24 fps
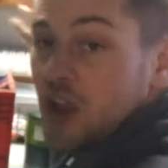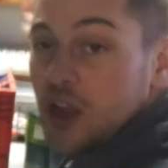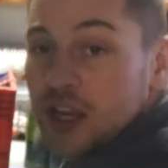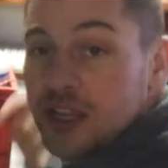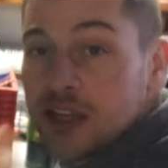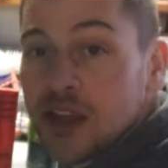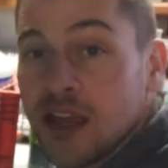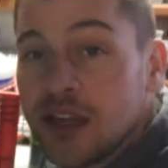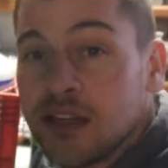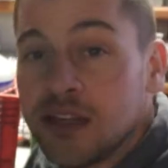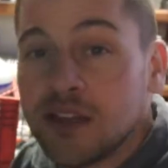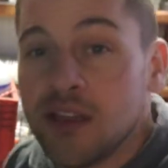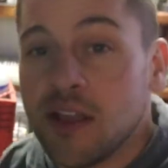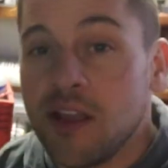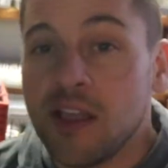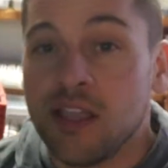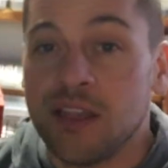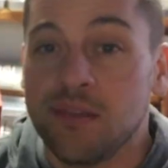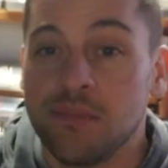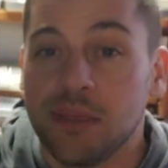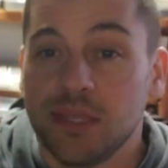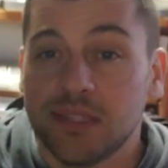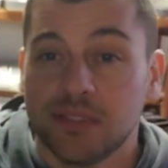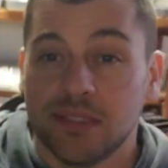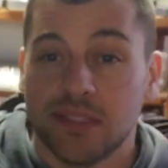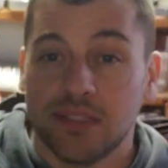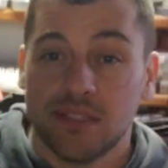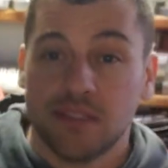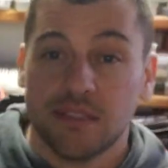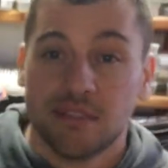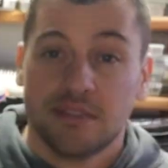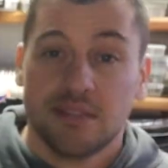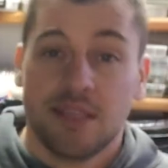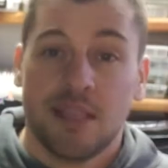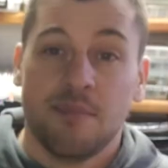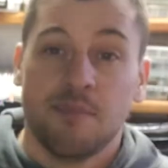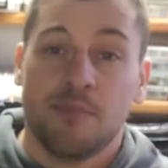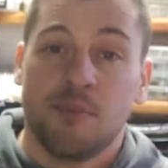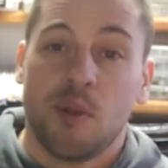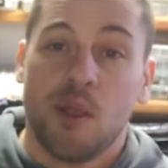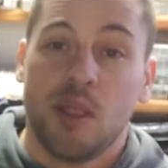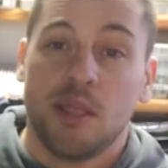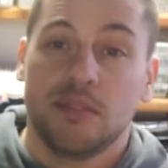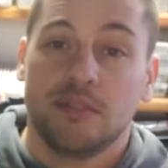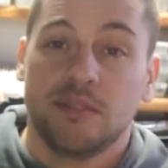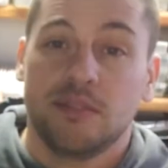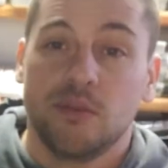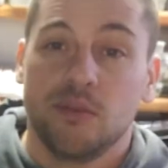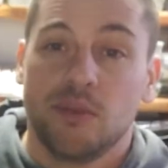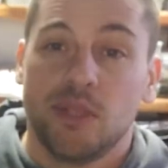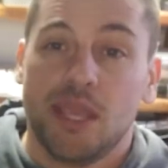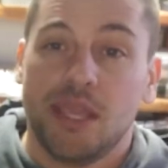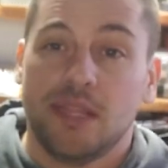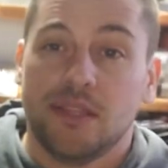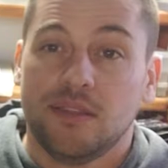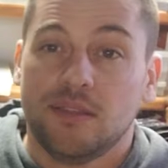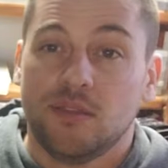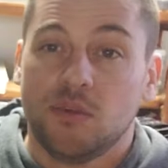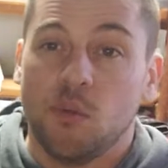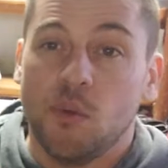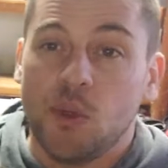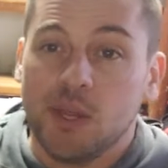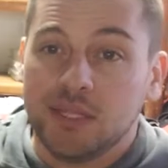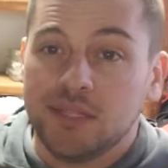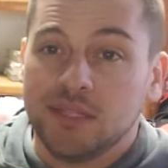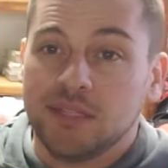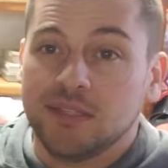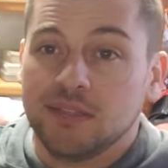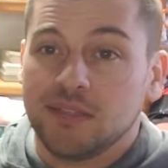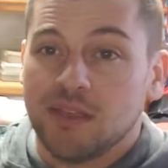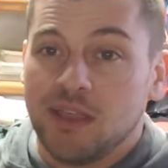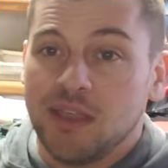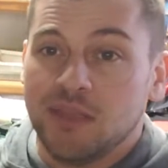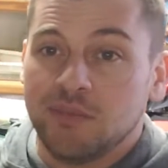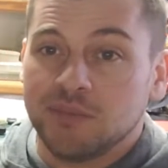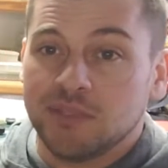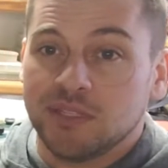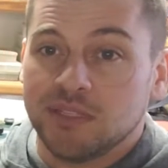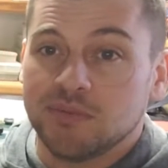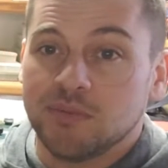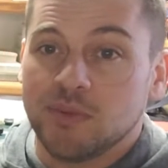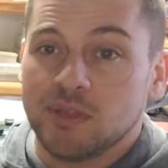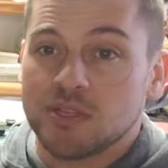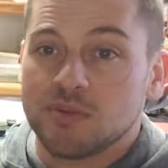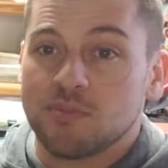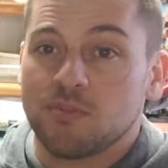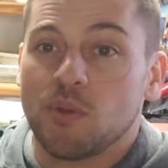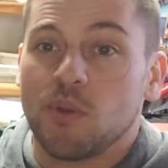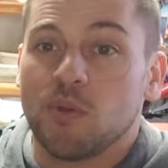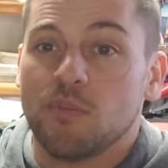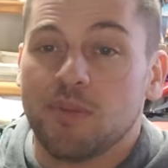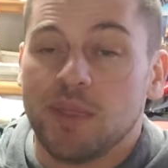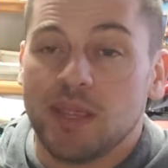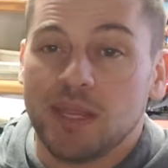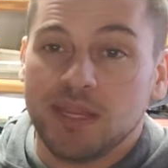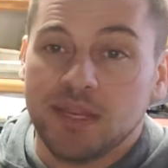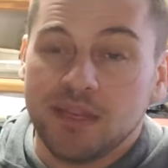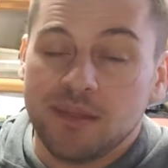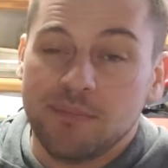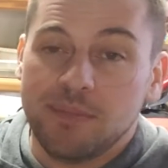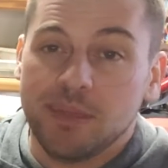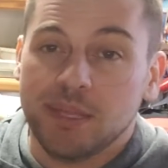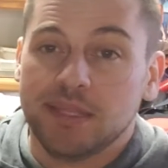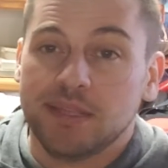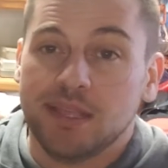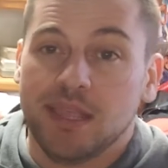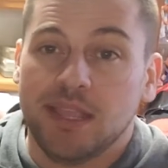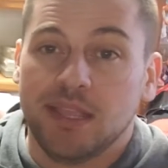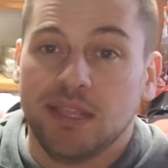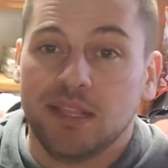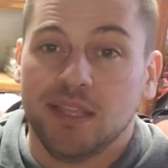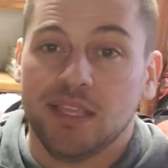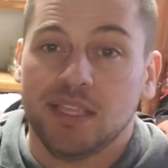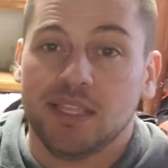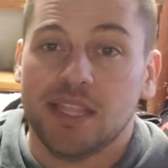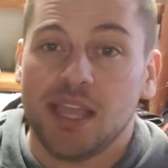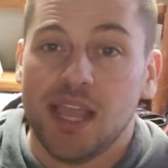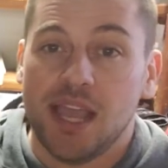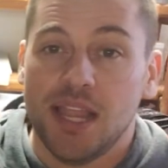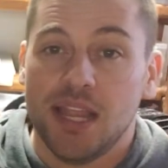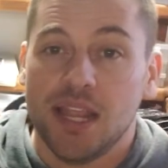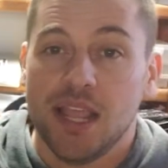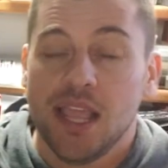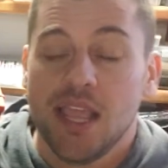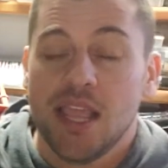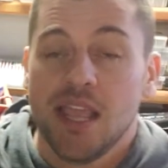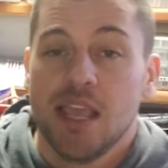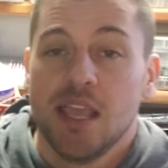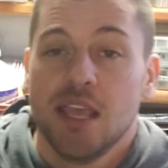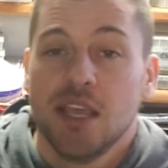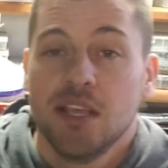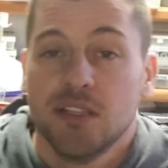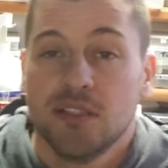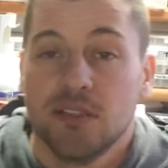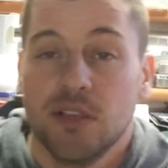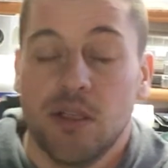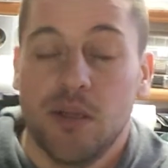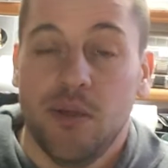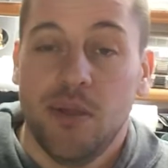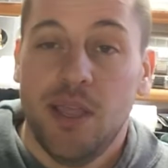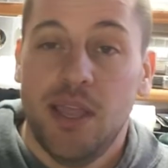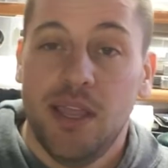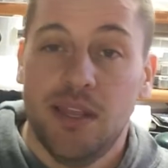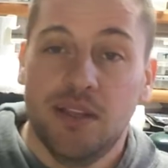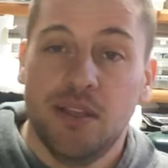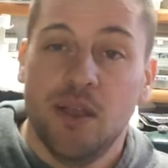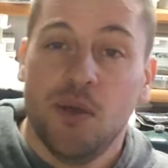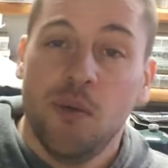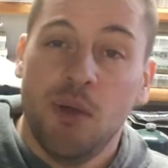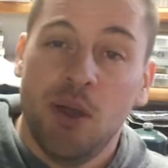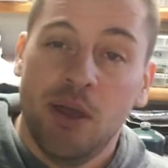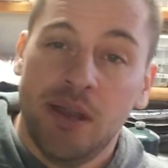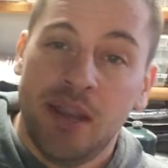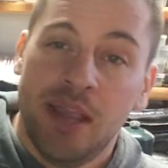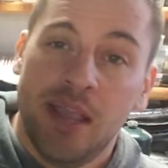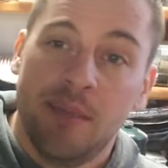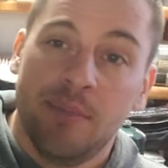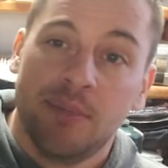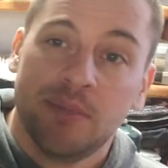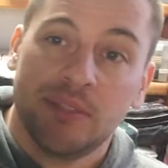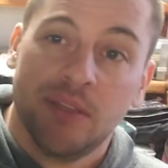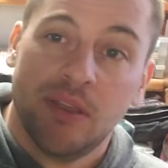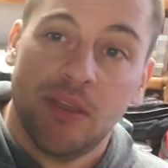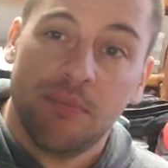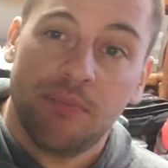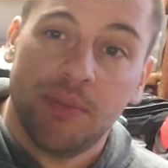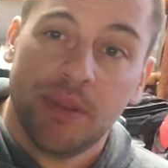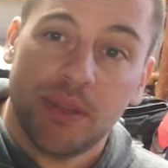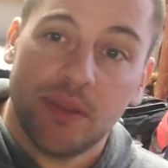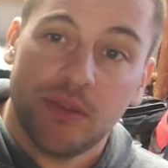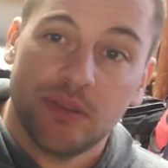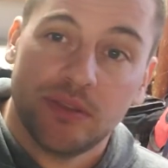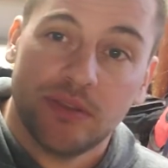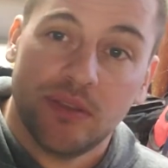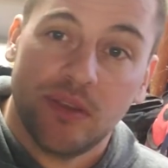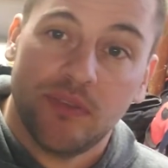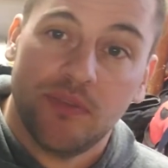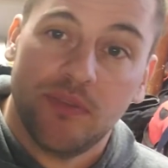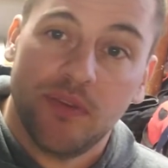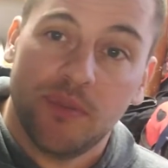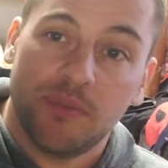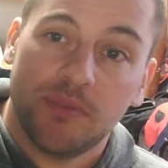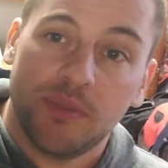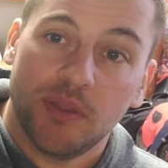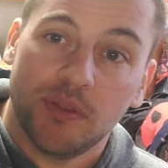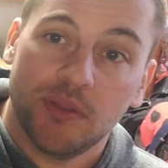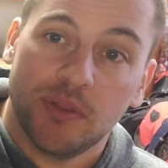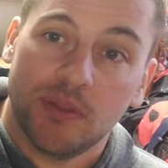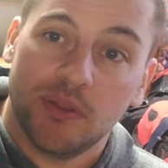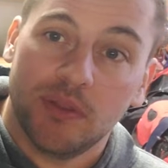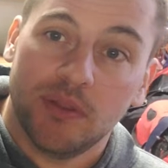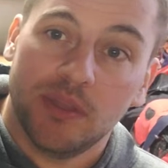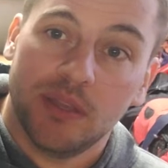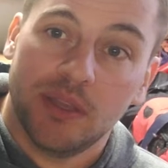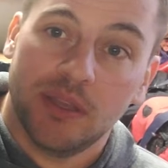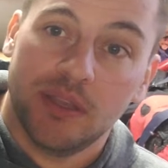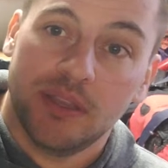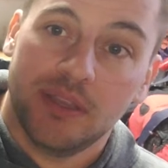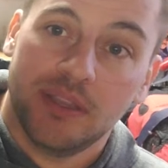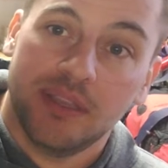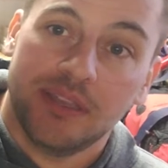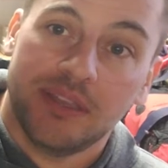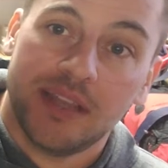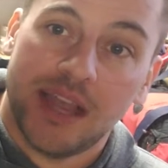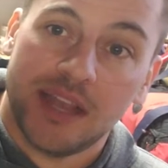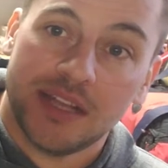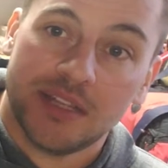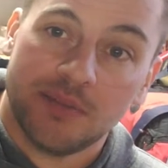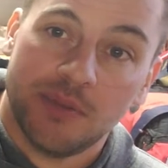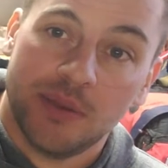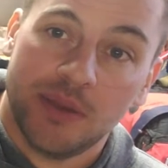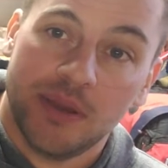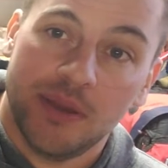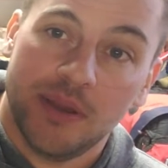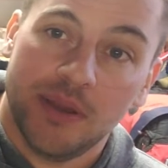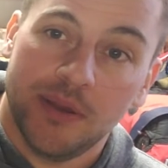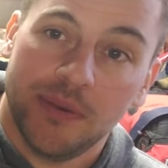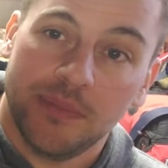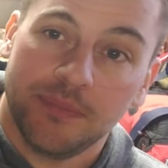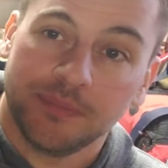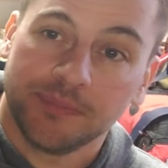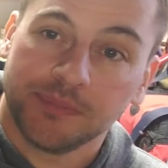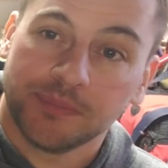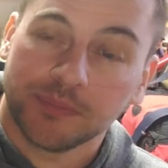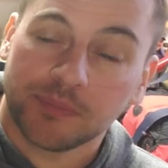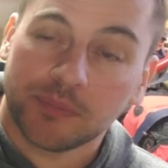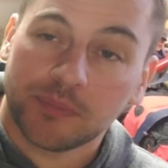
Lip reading: $9.99. Basically the same price. You get 20 times as much propane in a big tank like that. So go ahead, go on Amazon, pick yourself up the little the attachment here,